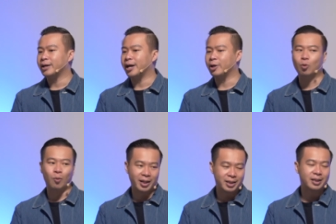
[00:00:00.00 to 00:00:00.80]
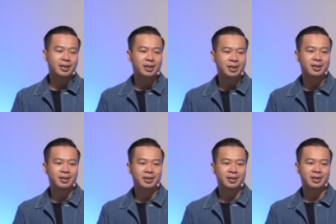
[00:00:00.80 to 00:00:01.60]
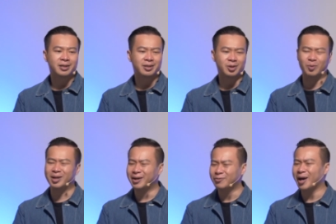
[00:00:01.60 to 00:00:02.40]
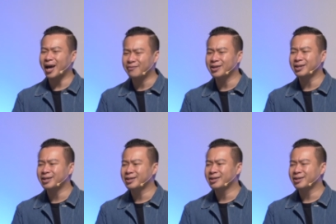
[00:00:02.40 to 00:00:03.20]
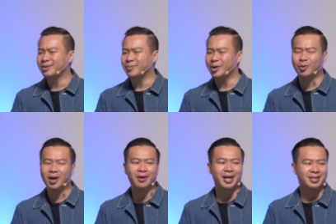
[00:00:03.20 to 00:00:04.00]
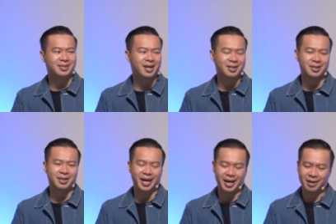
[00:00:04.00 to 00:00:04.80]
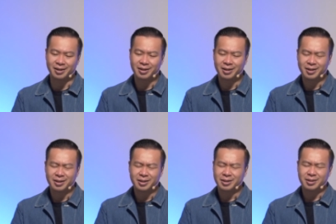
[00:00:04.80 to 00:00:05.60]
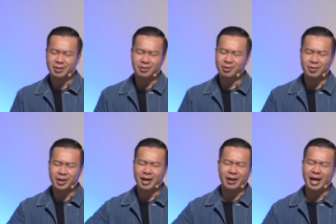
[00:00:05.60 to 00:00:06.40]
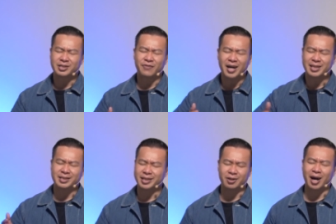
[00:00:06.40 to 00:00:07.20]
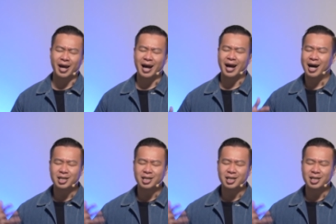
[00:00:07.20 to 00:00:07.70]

And you want it, you would love to have it, but you don't know how to get started. And you know, uh, as far as I see, you know, I, I